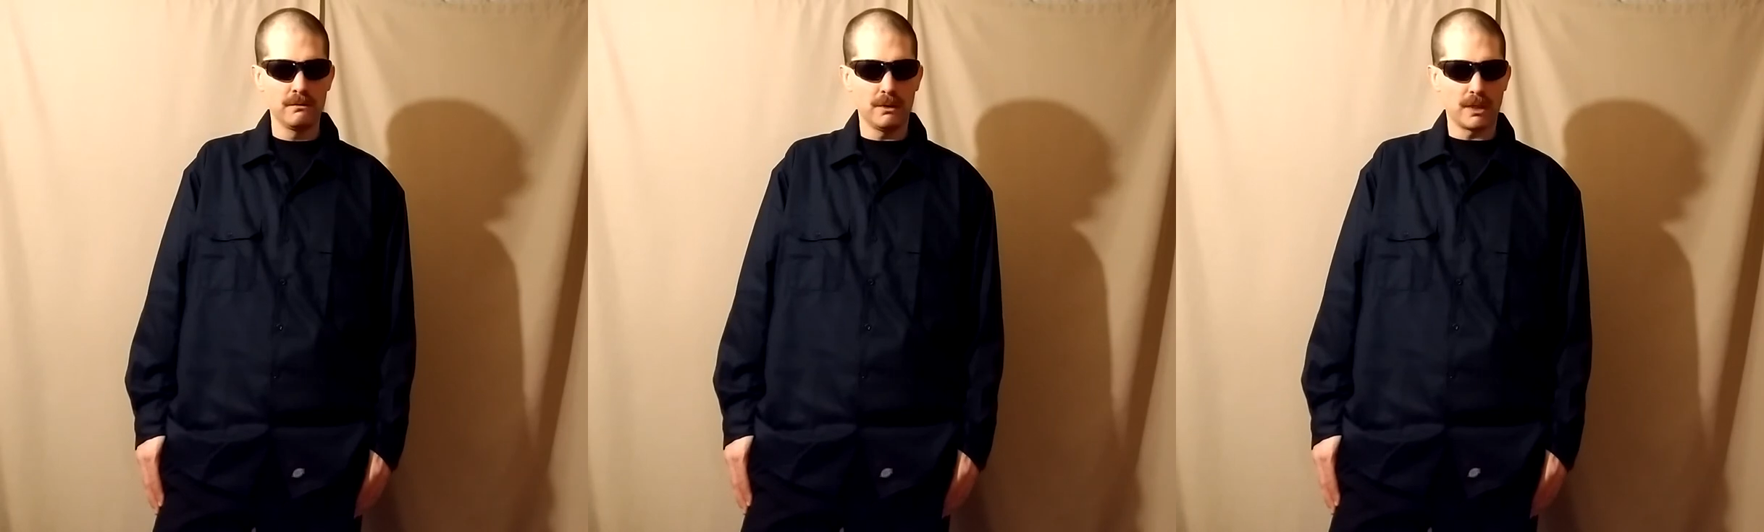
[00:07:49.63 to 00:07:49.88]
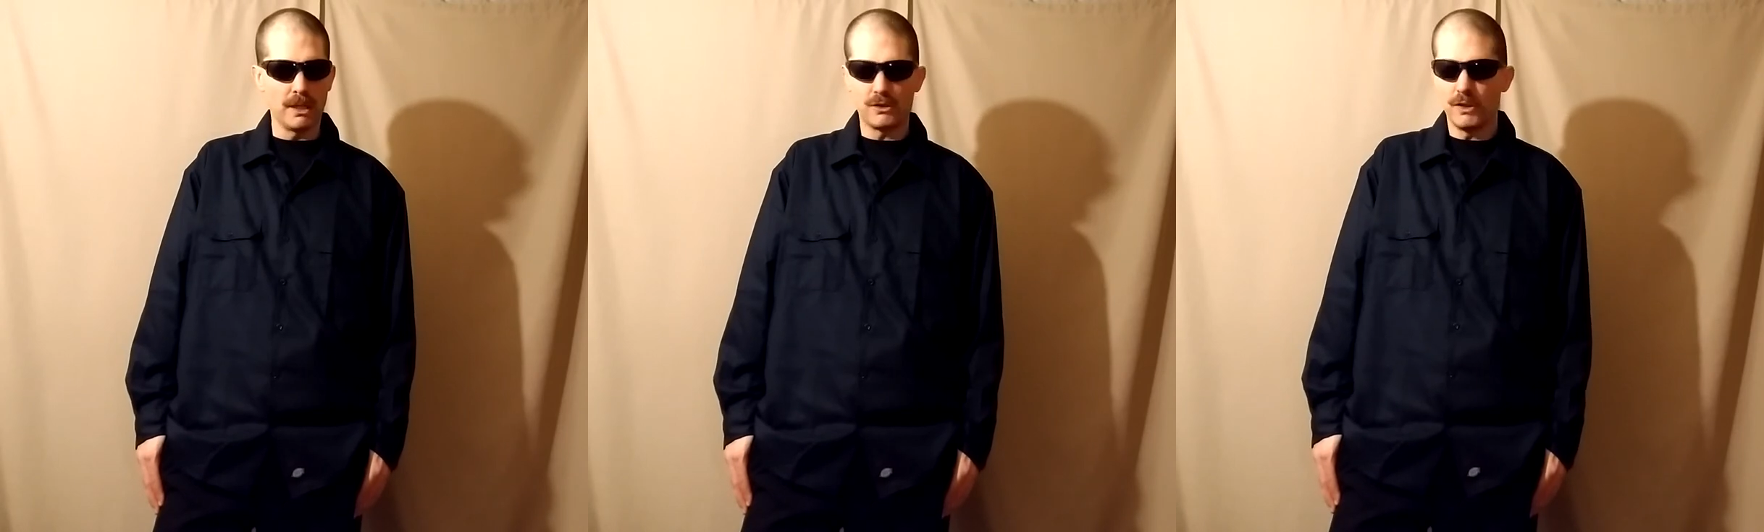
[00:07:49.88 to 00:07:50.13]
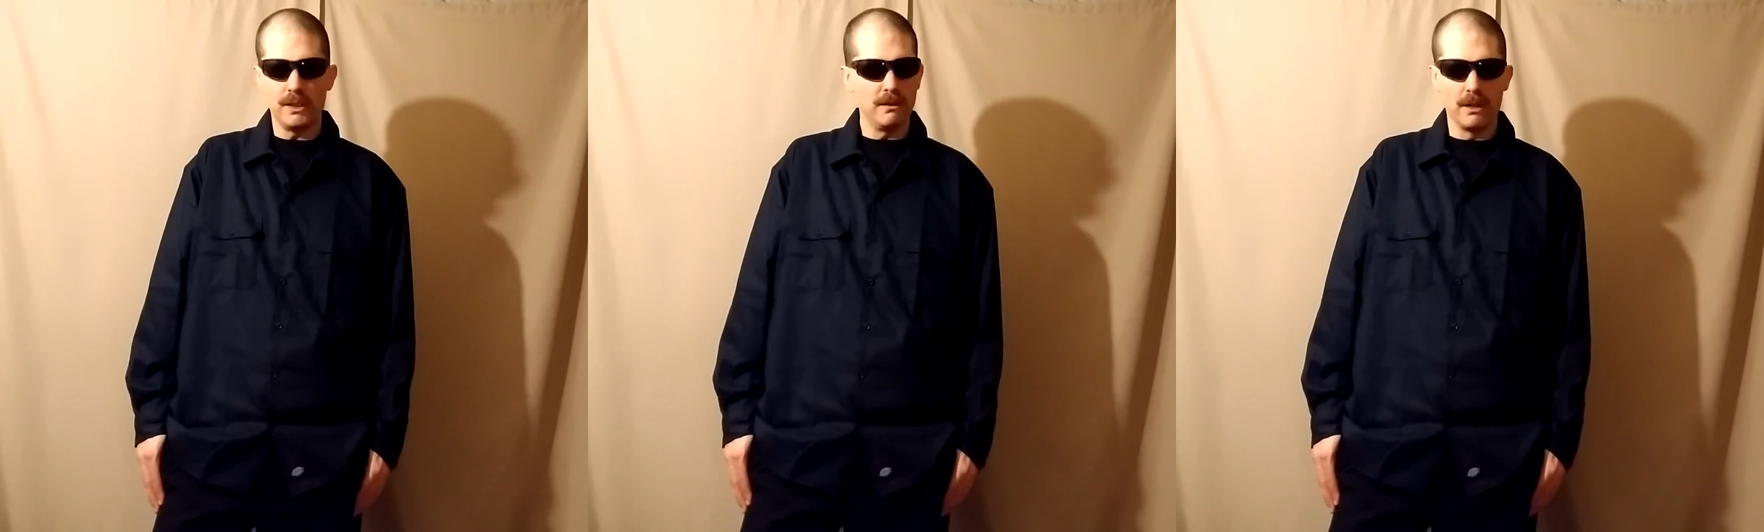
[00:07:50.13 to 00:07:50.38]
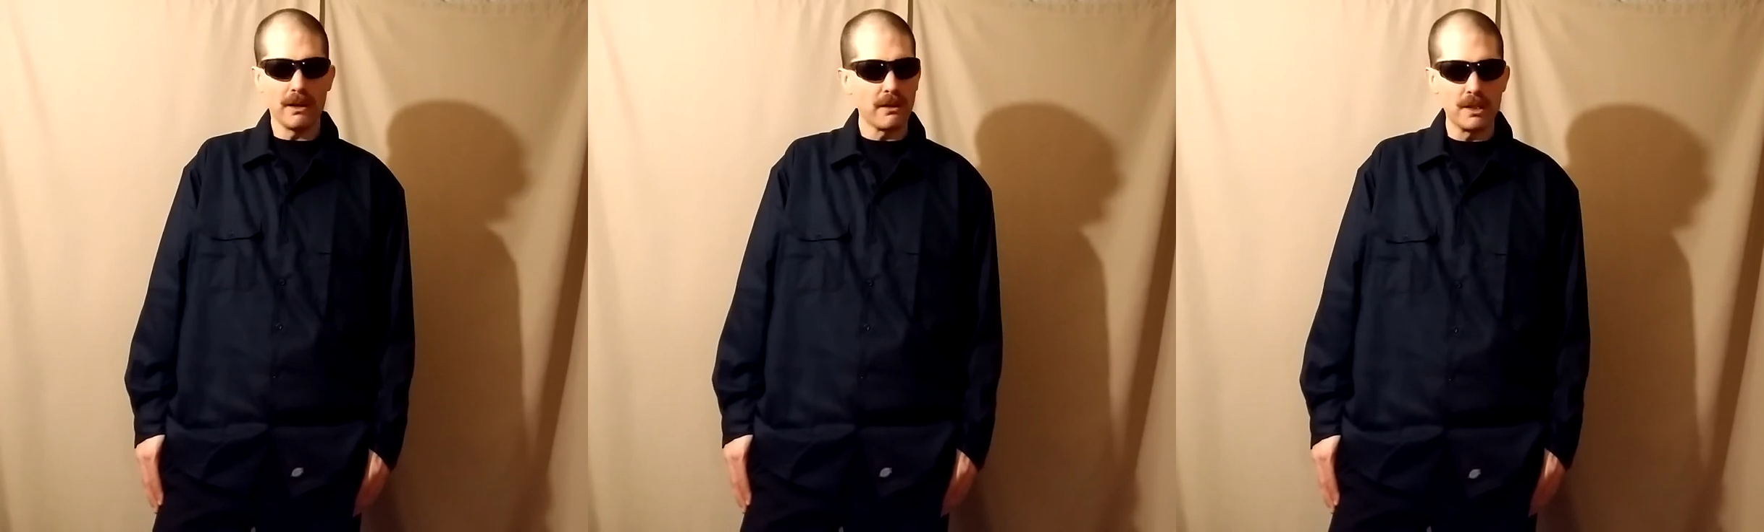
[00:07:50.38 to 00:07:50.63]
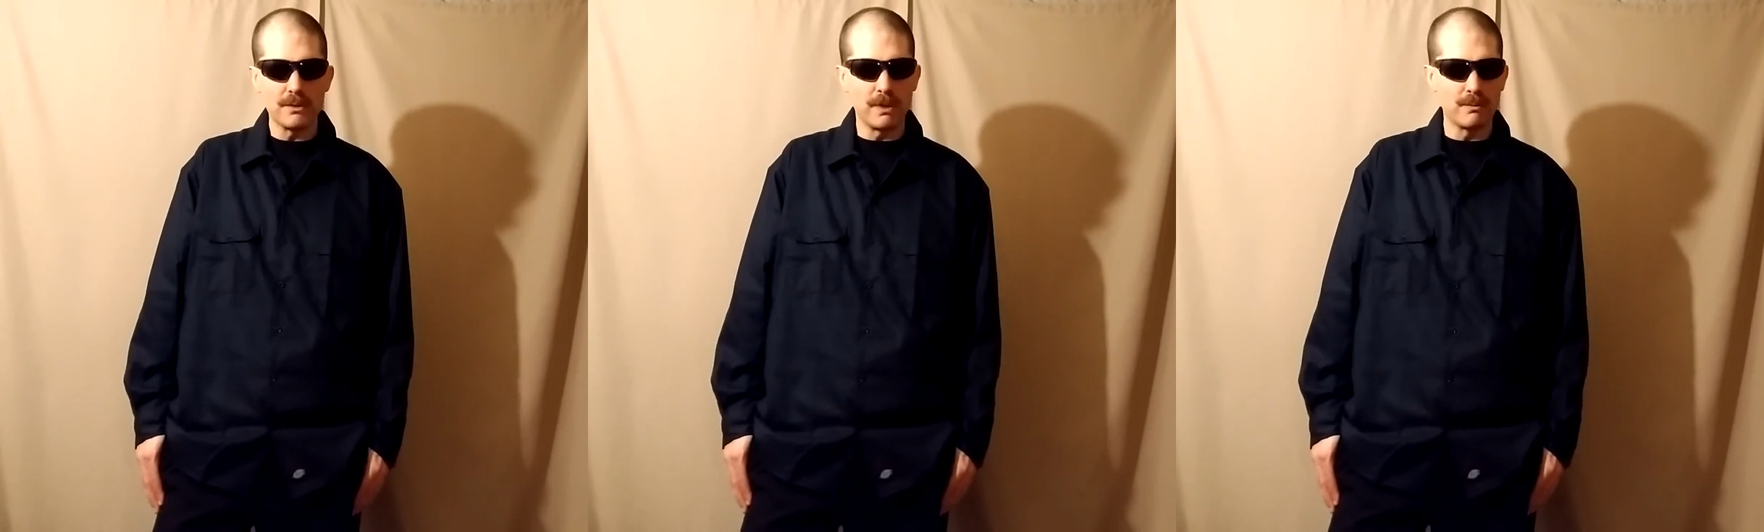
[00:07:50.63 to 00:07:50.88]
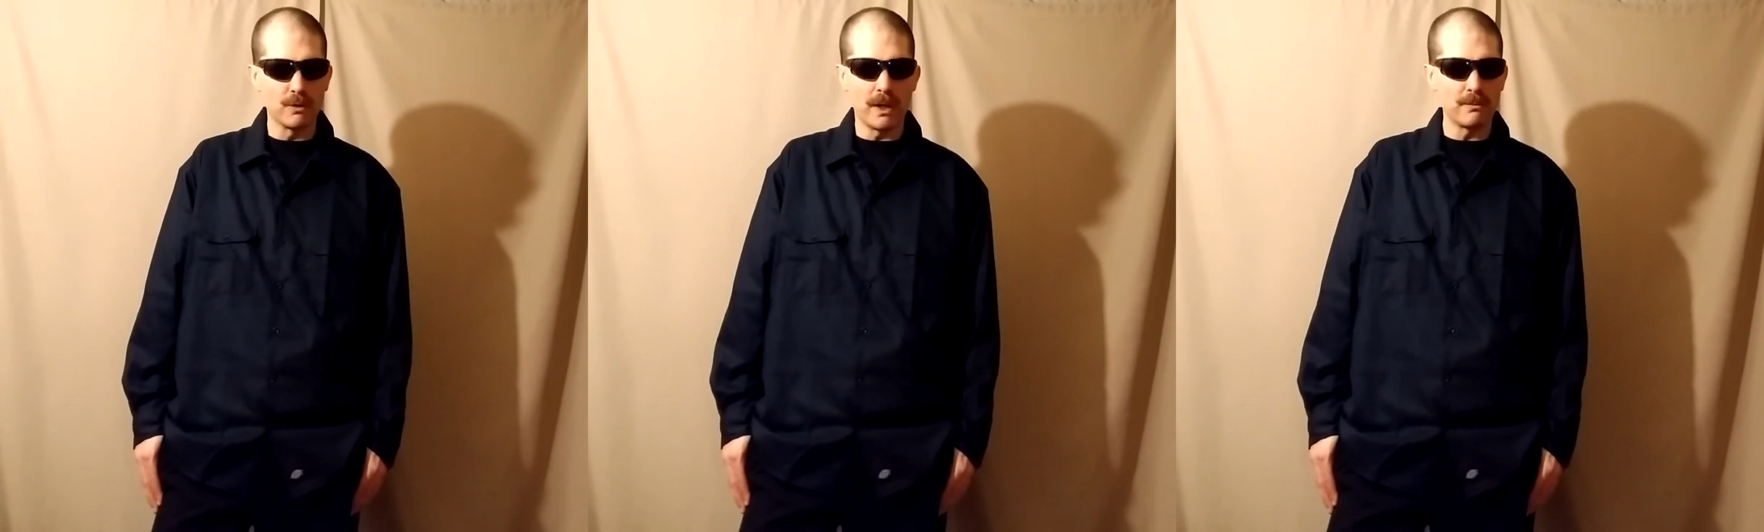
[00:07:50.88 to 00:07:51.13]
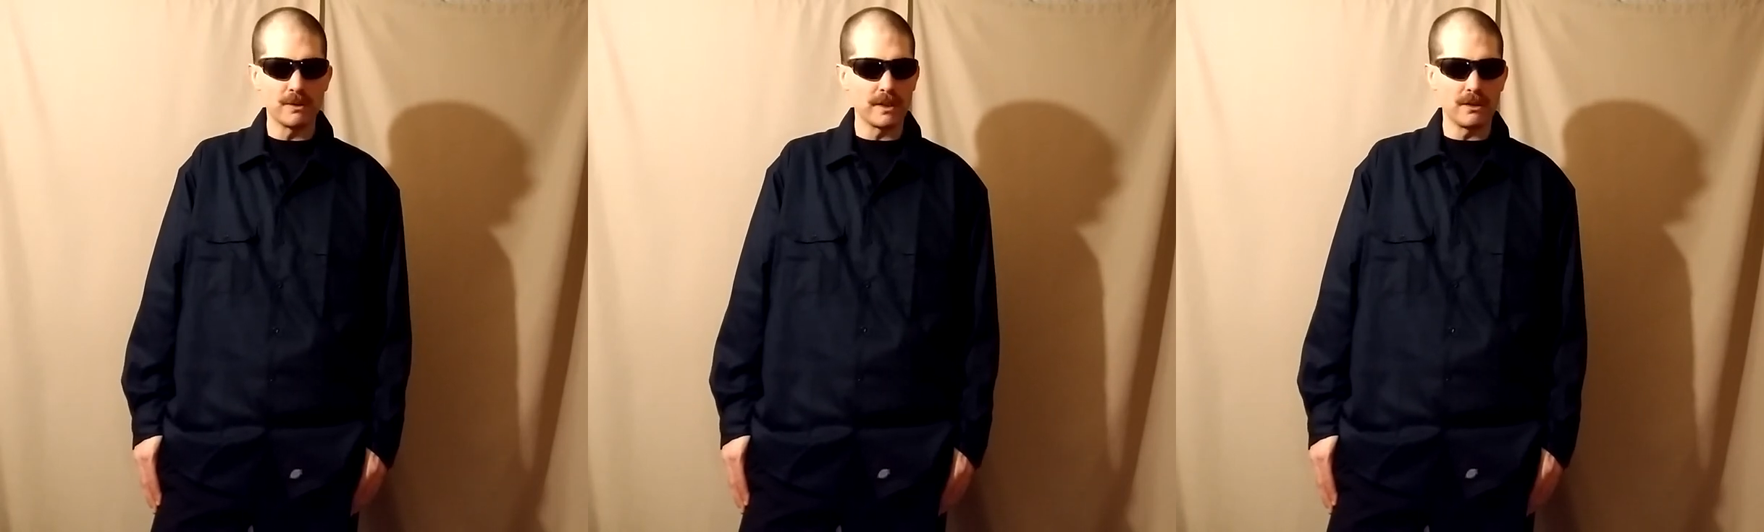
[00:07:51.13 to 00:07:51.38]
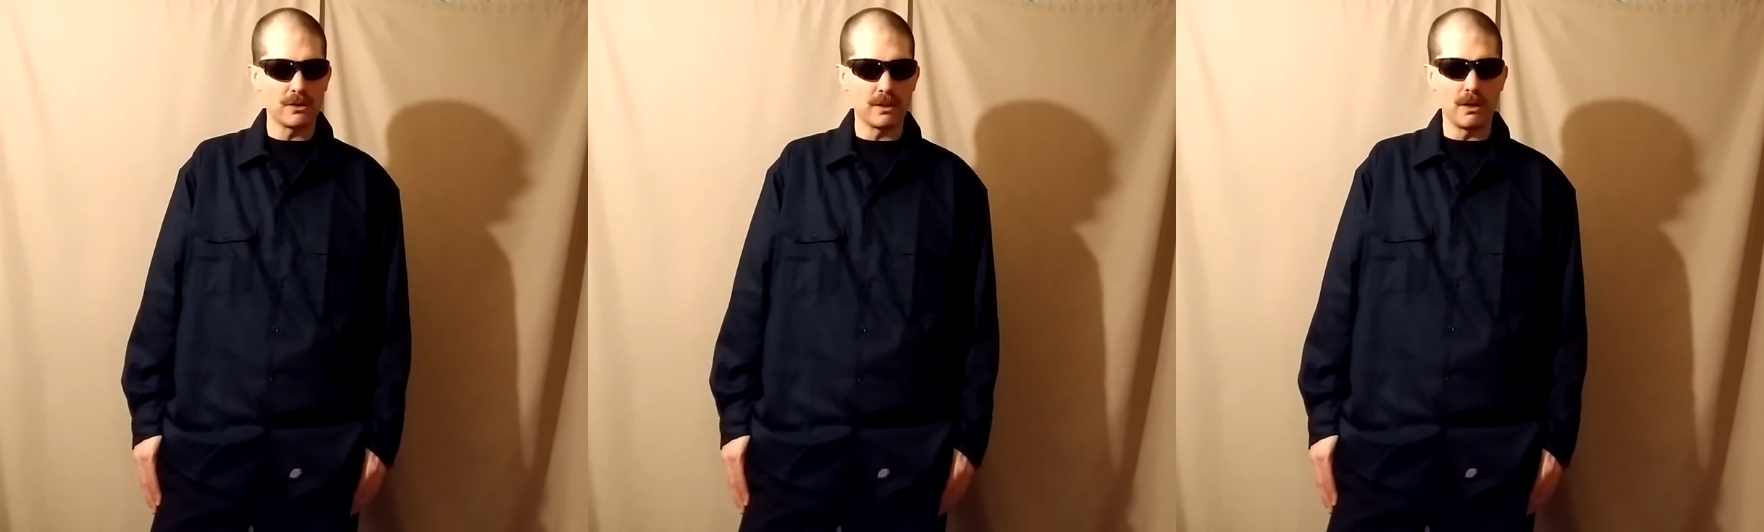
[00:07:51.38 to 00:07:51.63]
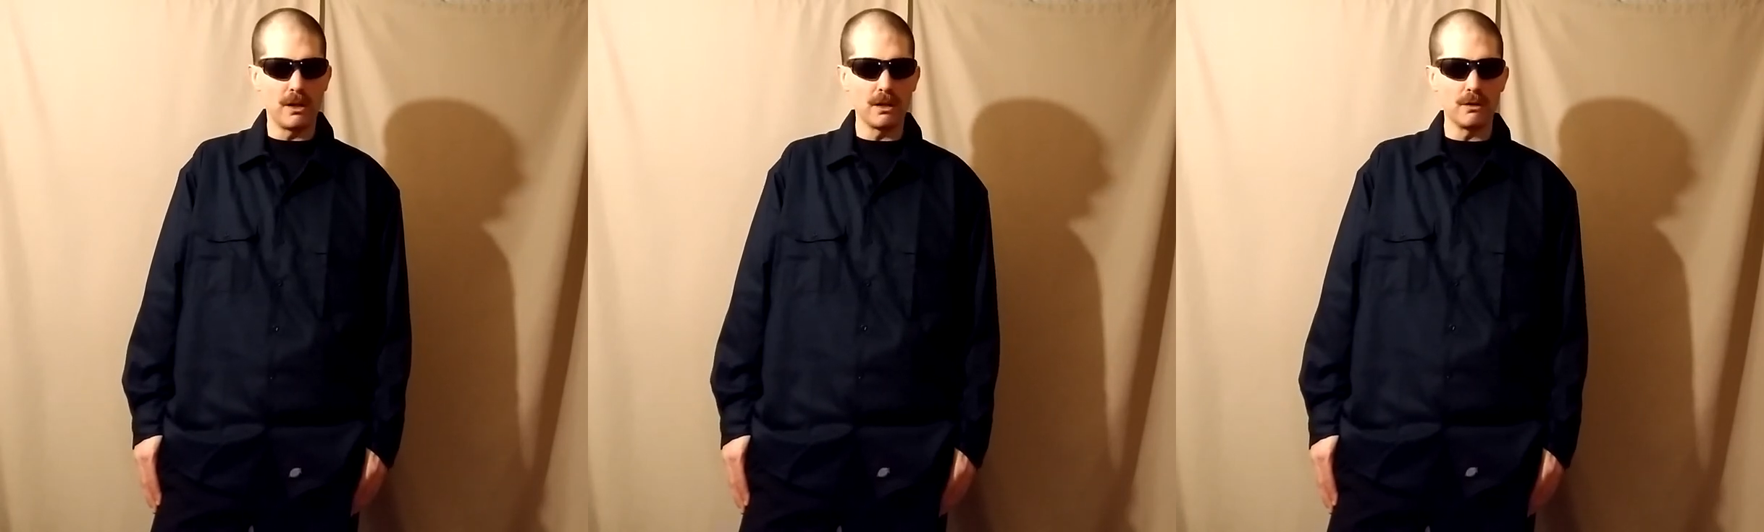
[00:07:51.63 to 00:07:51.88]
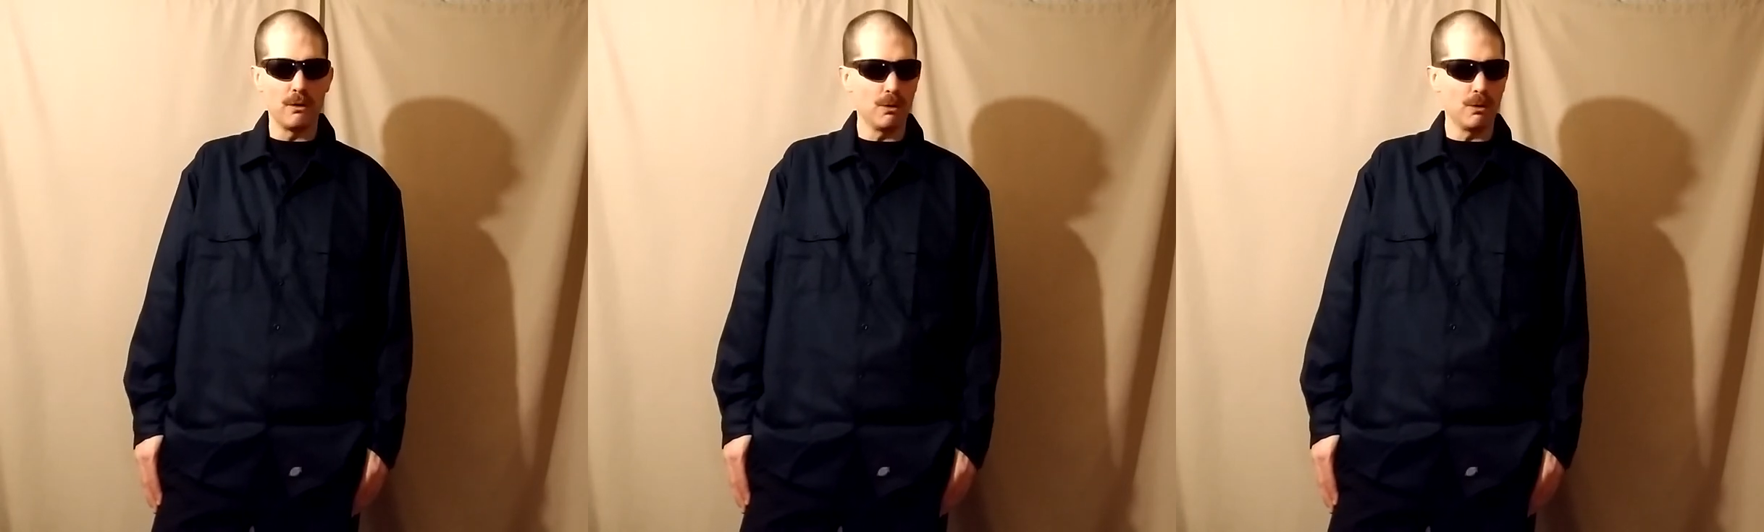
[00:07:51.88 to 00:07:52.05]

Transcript: Okay, and she, none of these people represent Chicago